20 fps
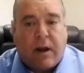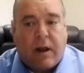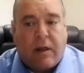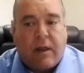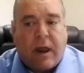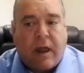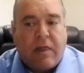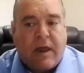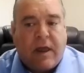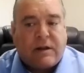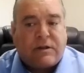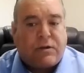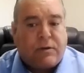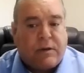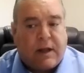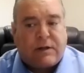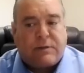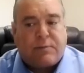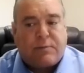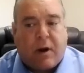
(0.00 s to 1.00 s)
And
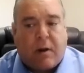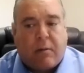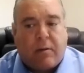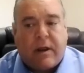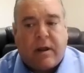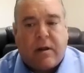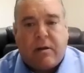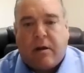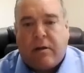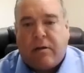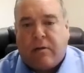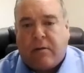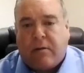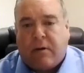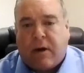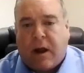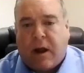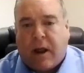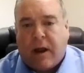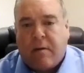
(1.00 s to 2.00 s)
that's probably
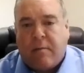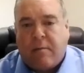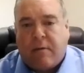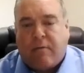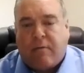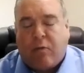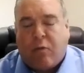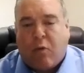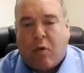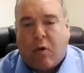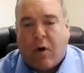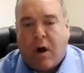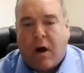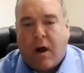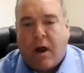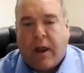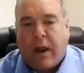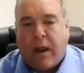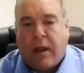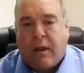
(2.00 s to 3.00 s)
another item of
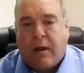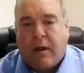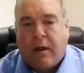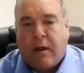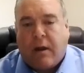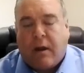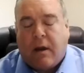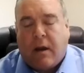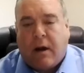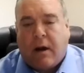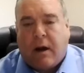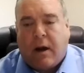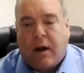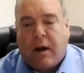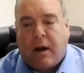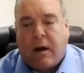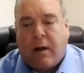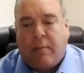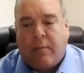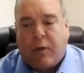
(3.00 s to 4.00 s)
why
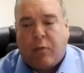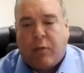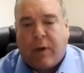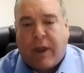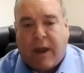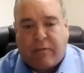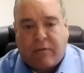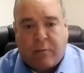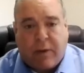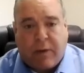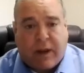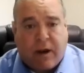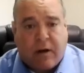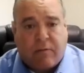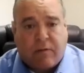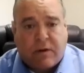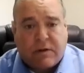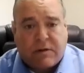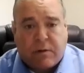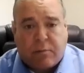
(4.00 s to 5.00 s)
we have to be
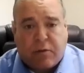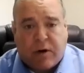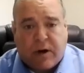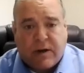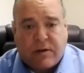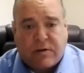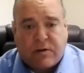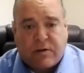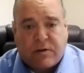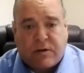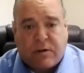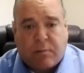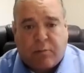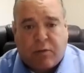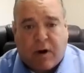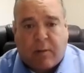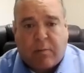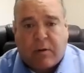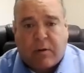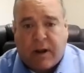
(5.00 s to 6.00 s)
careful as appraisers to
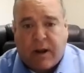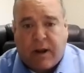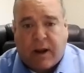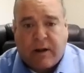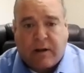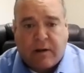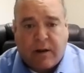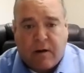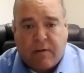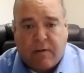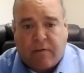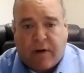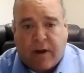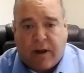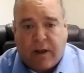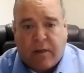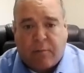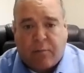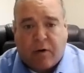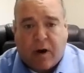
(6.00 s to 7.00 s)
properly
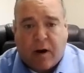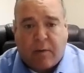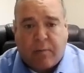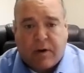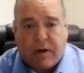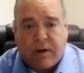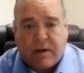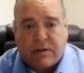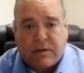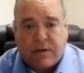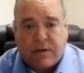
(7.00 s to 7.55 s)
identify the properties.